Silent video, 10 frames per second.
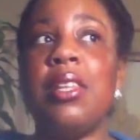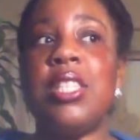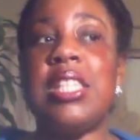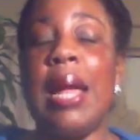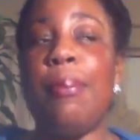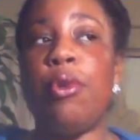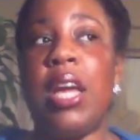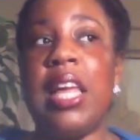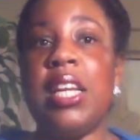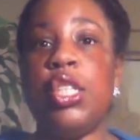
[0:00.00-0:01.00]
stable
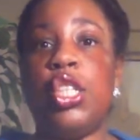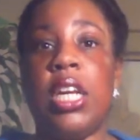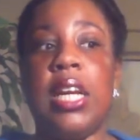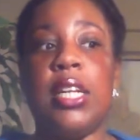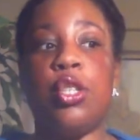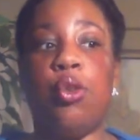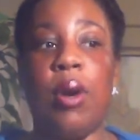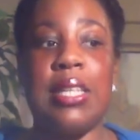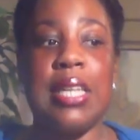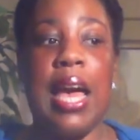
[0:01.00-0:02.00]
energy is
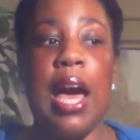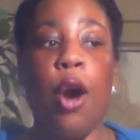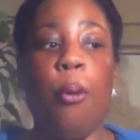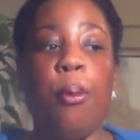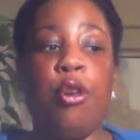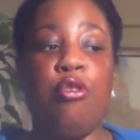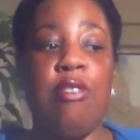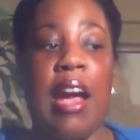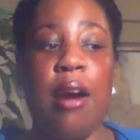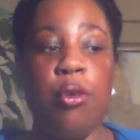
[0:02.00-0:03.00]
going to help
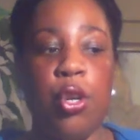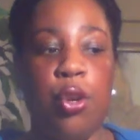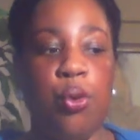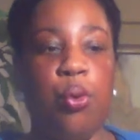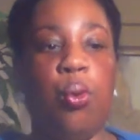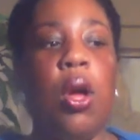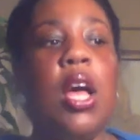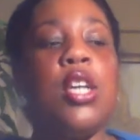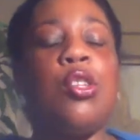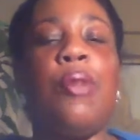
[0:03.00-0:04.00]
ground you
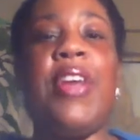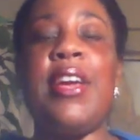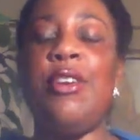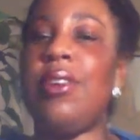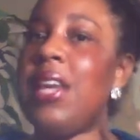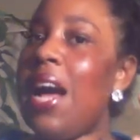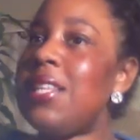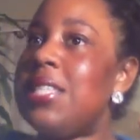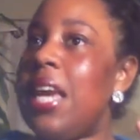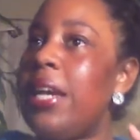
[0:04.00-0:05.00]
so that you're
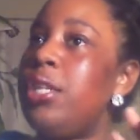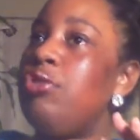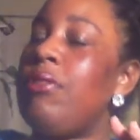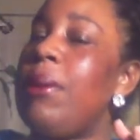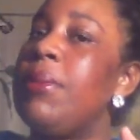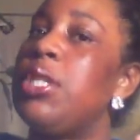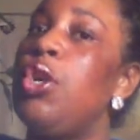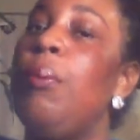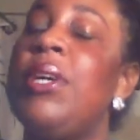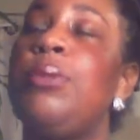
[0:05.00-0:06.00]
not daydreaming
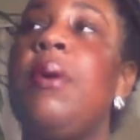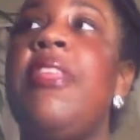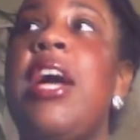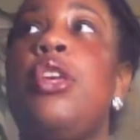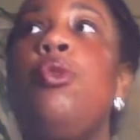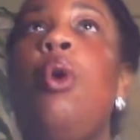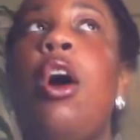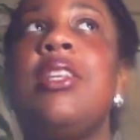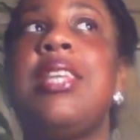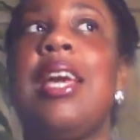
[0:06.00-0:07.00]
so much, but that you
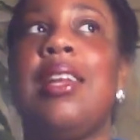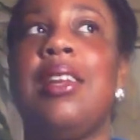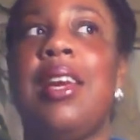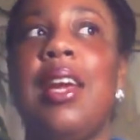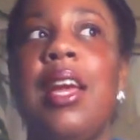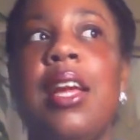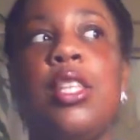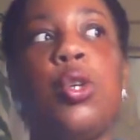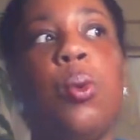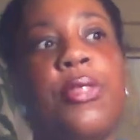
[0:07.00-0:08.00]
are taking heed
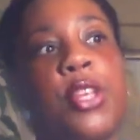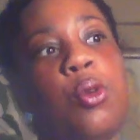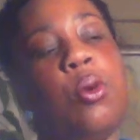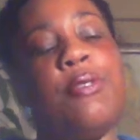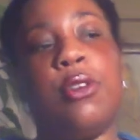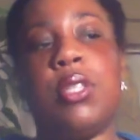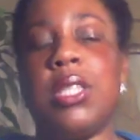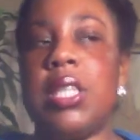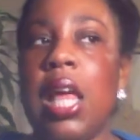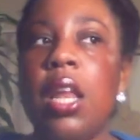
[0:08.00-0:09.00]
to what the universe
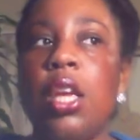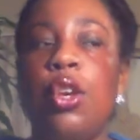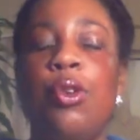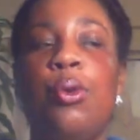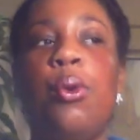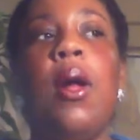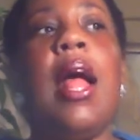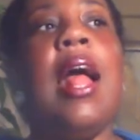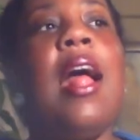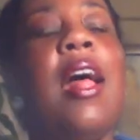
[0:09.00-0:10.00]
is telling you.
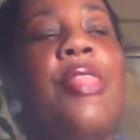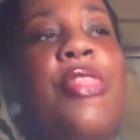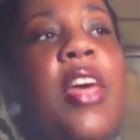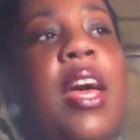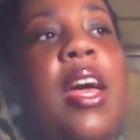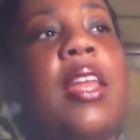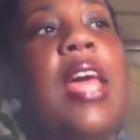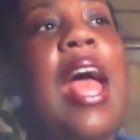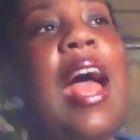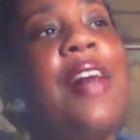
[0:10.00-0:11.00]
And
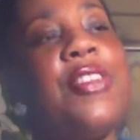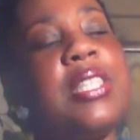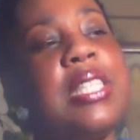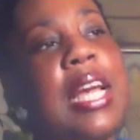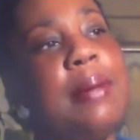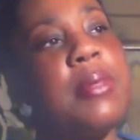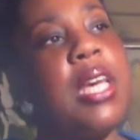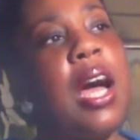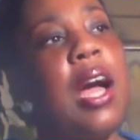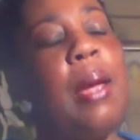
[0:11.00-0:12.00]
then at the same
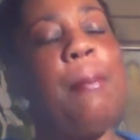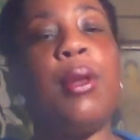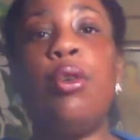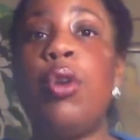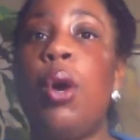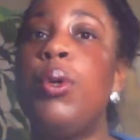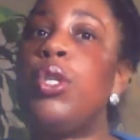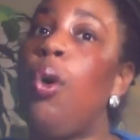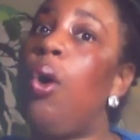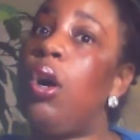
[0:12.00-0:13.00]
time, Pluto is
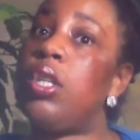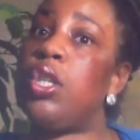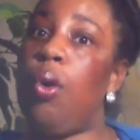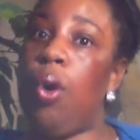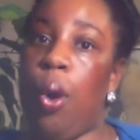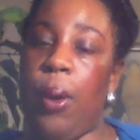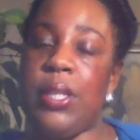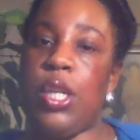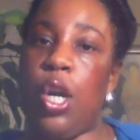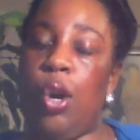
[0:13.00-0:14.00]
also going
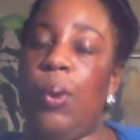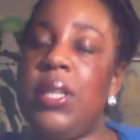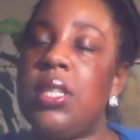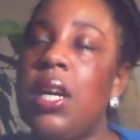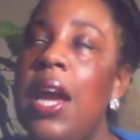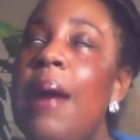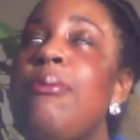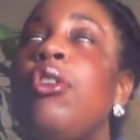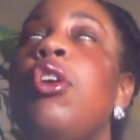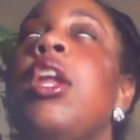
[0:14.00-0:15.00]
to go into
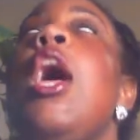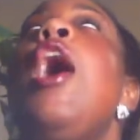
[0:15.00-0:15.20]
Capricorn.